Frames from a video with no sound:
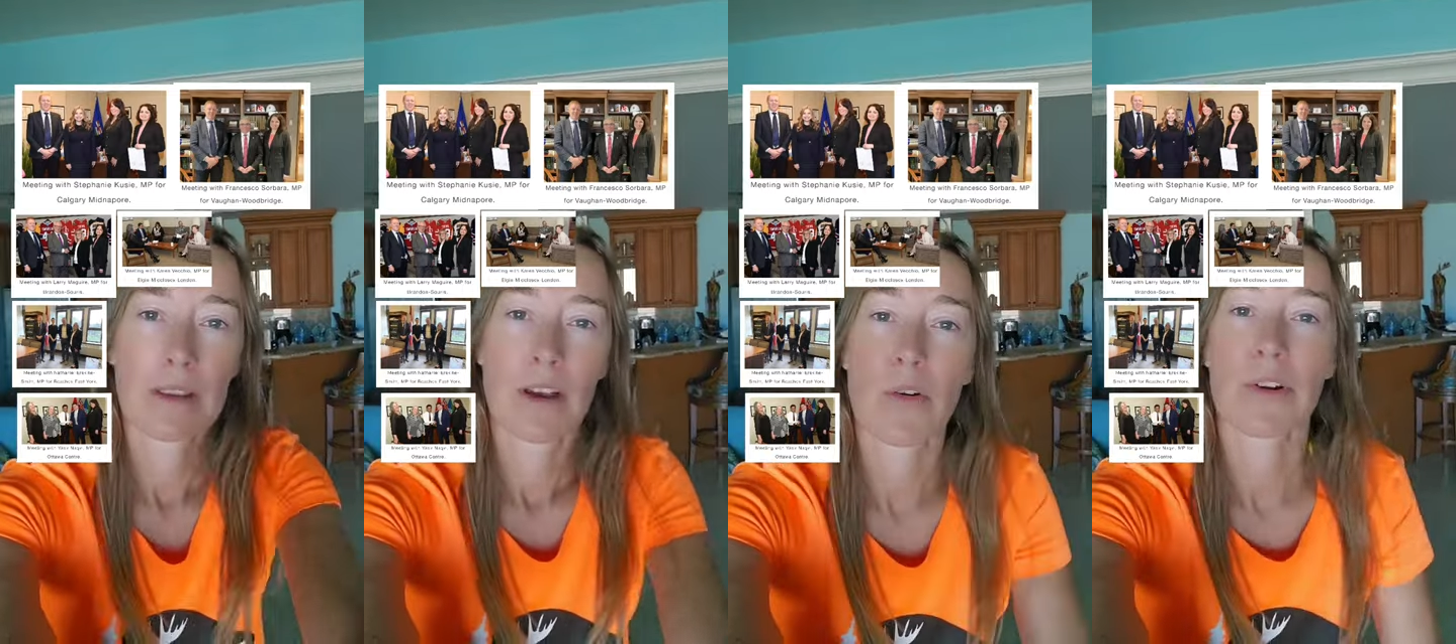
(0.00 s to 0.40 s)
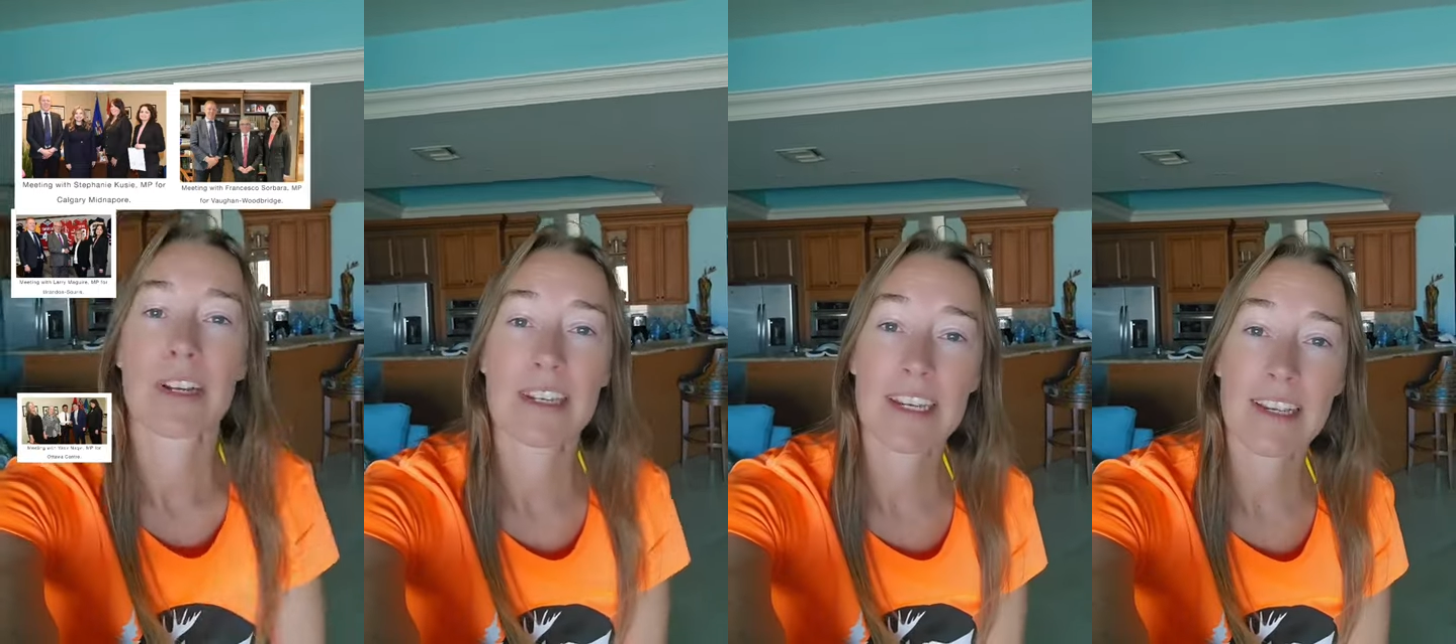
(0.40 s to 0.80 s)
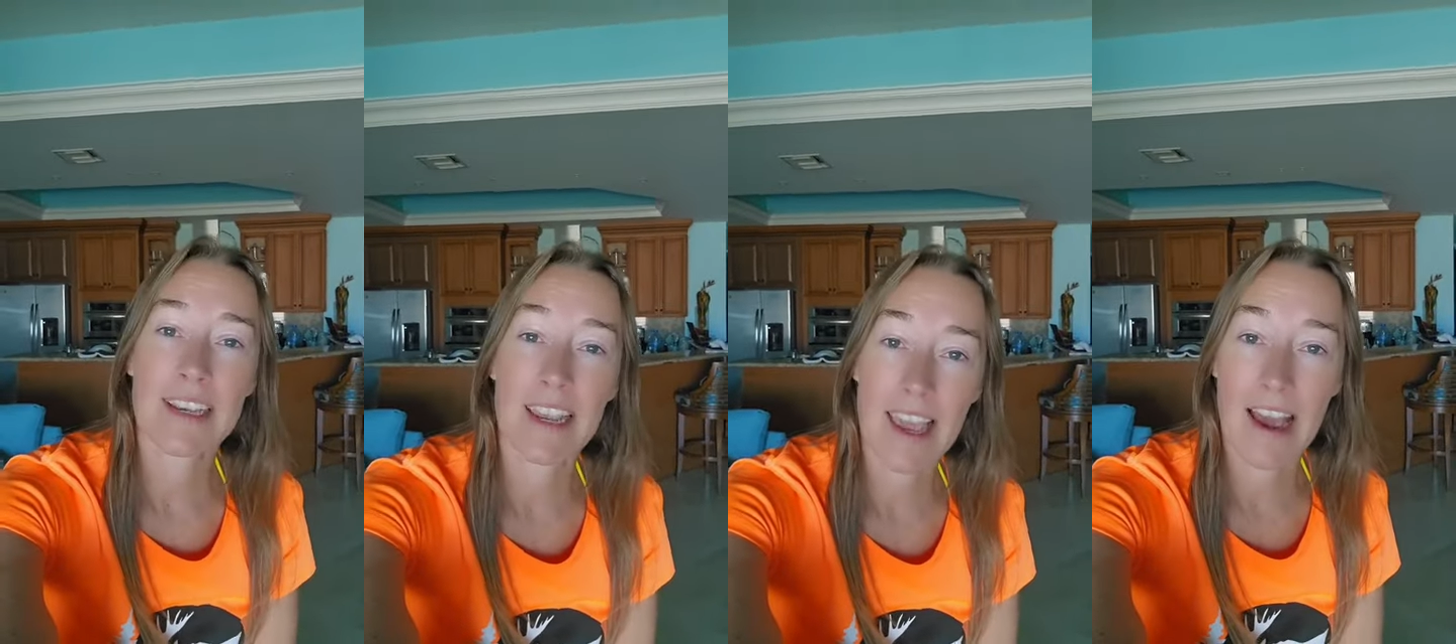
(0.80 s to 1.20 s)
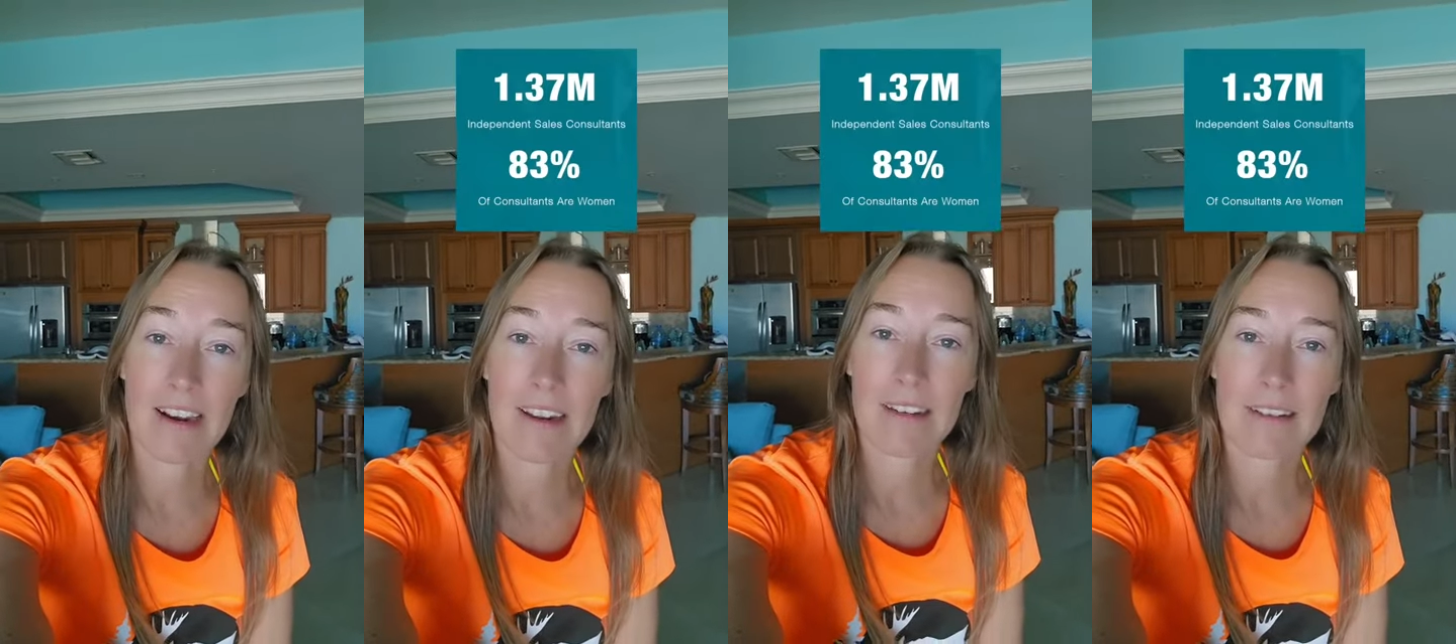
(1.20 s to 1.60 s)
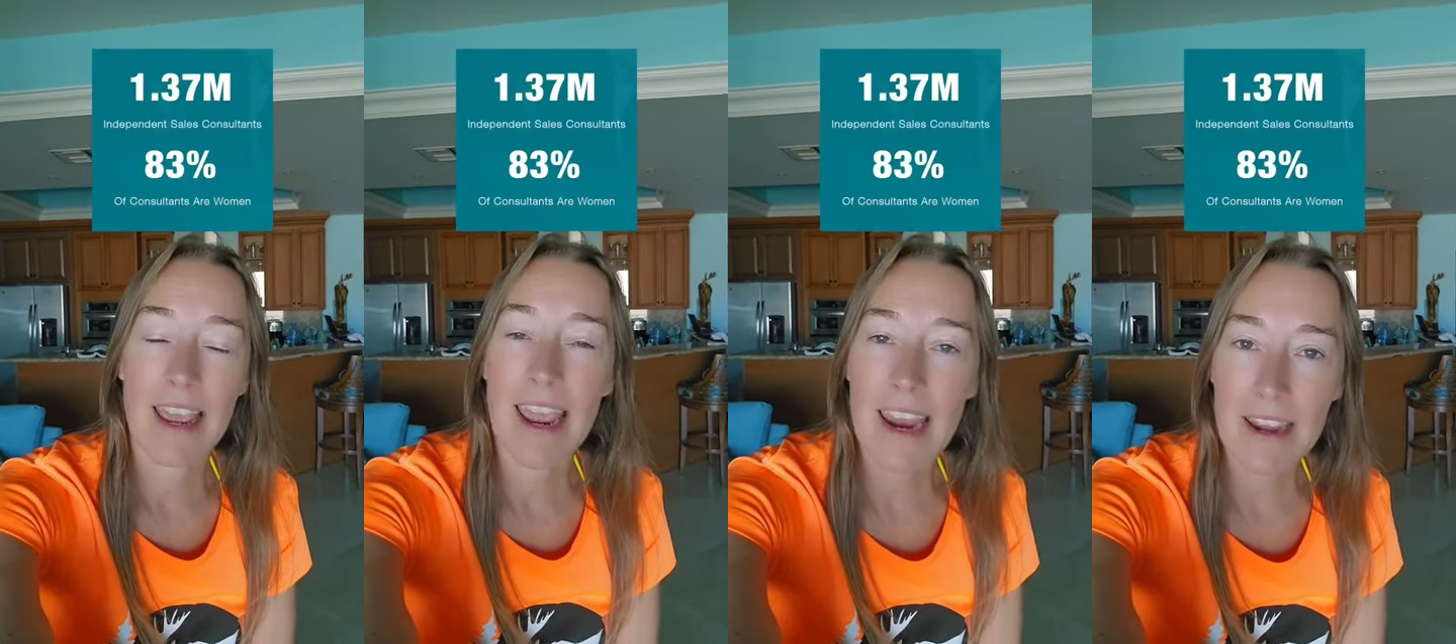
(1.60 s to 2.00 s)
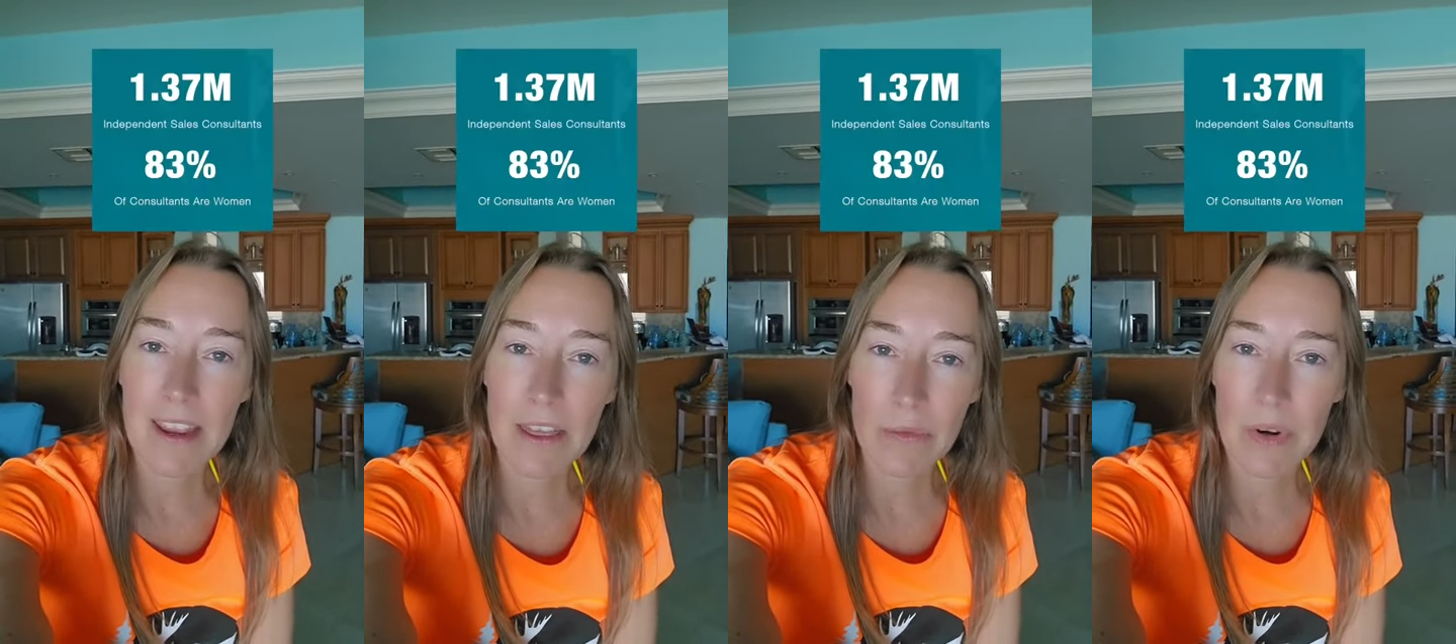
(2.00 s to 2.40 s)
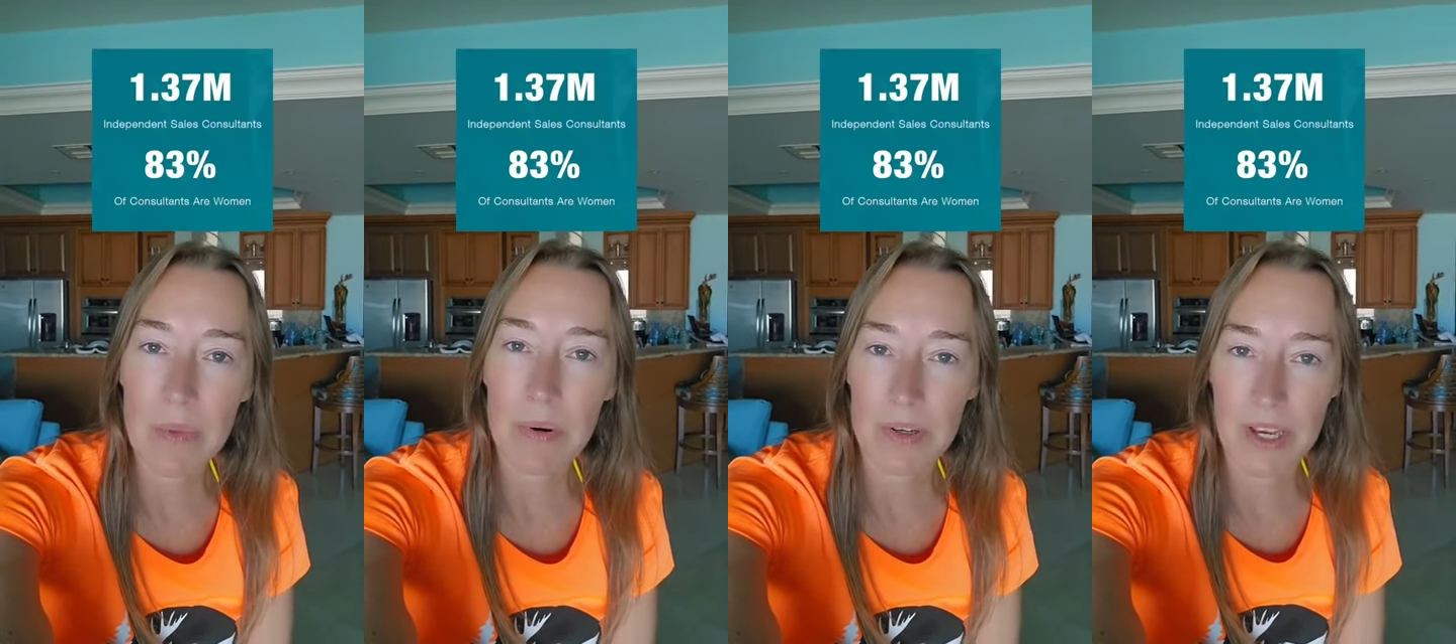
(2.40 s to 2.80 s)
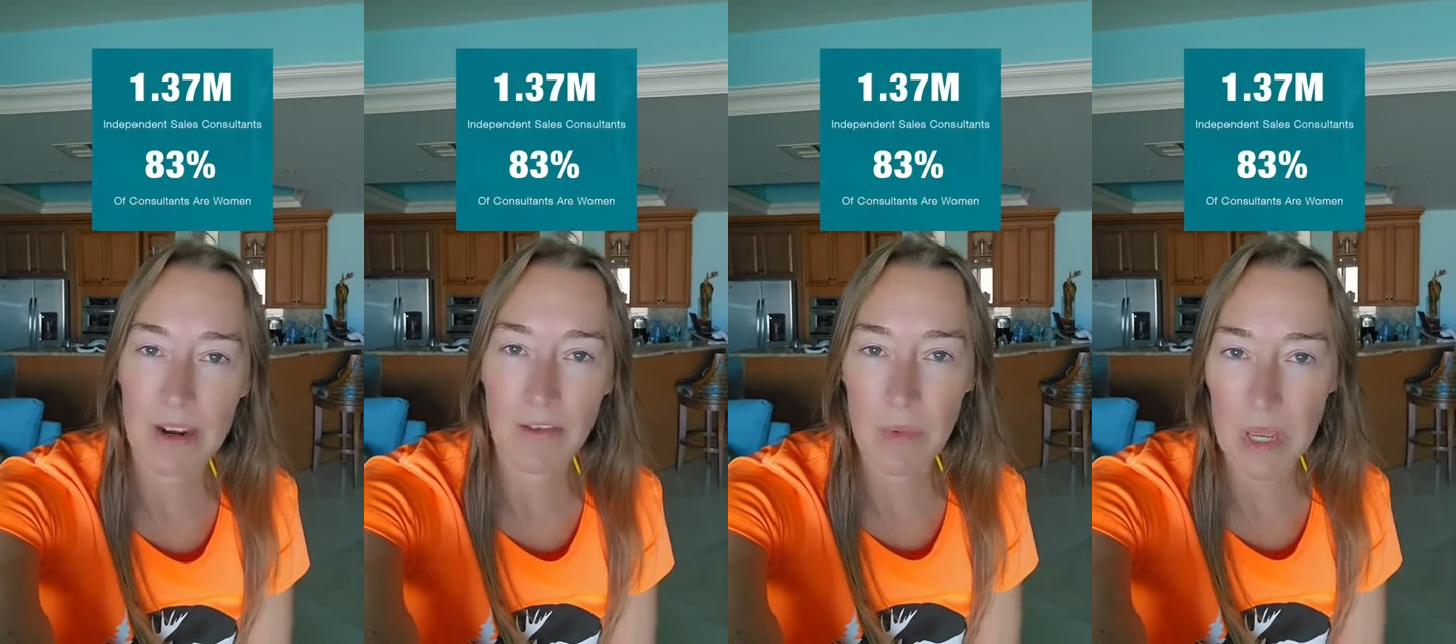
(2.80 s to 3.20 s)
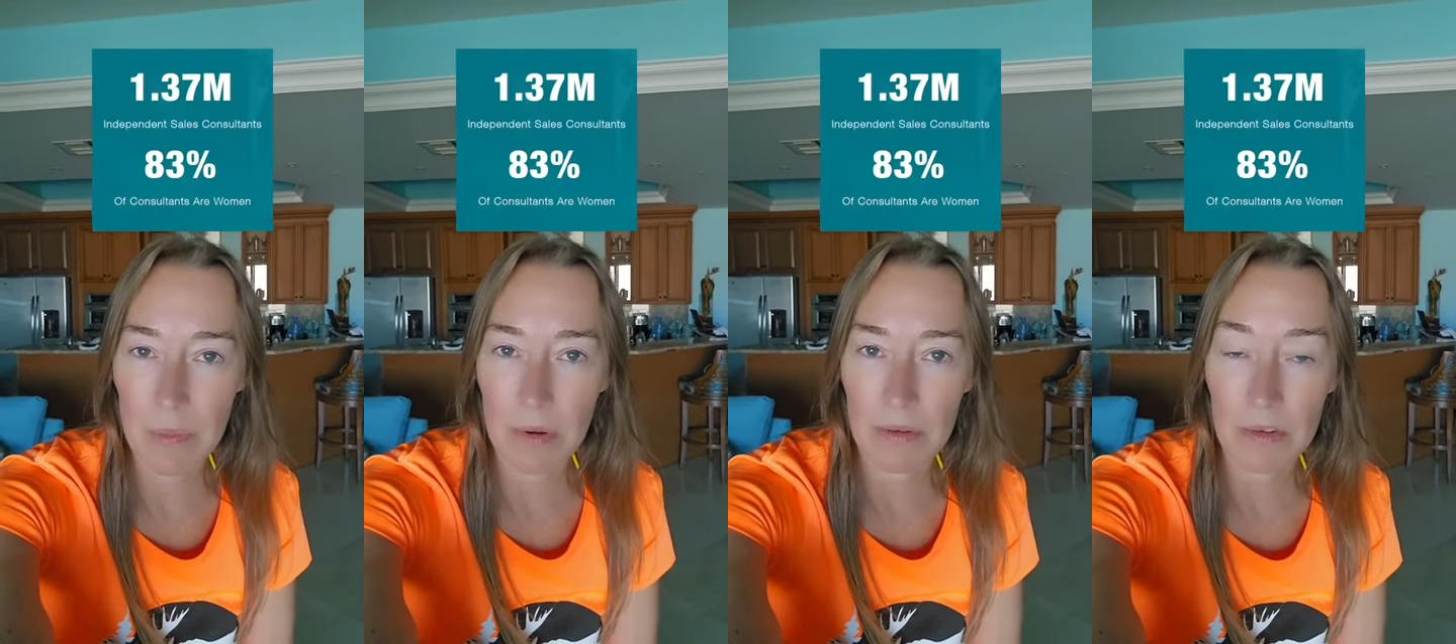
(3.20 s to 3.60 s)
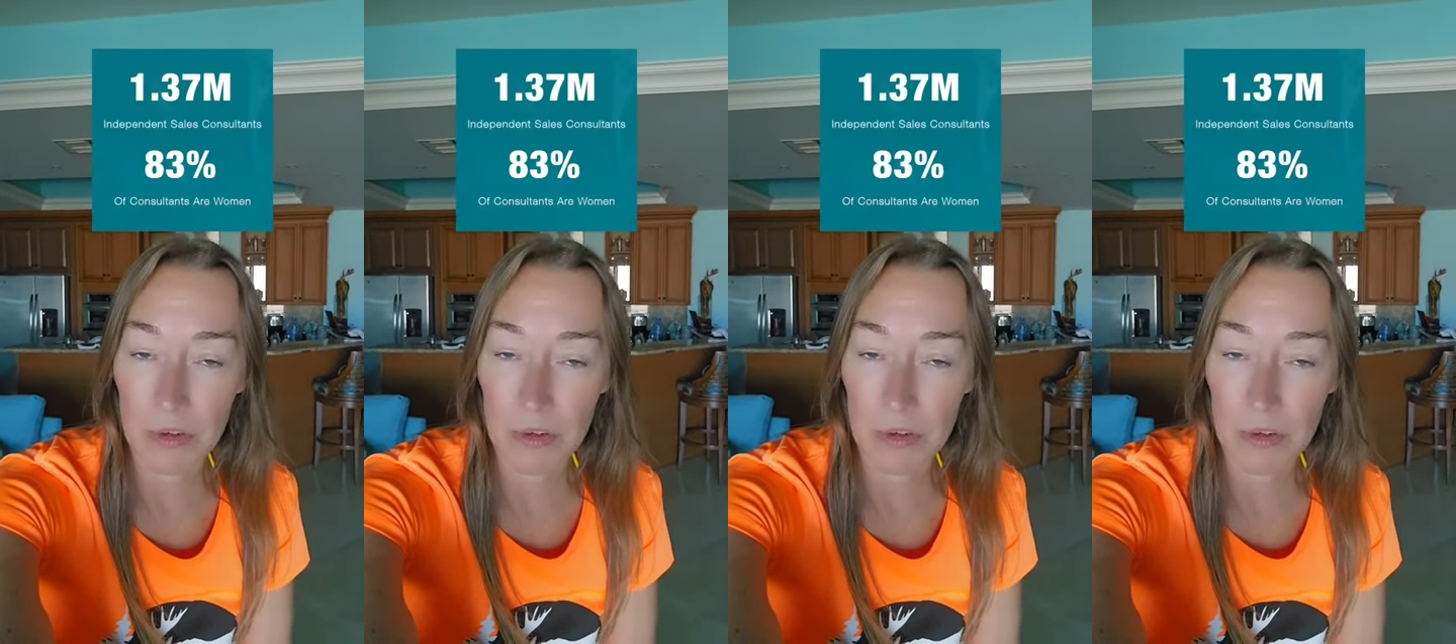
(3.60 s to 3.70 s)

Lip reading: According to DSA Canada, 83% of people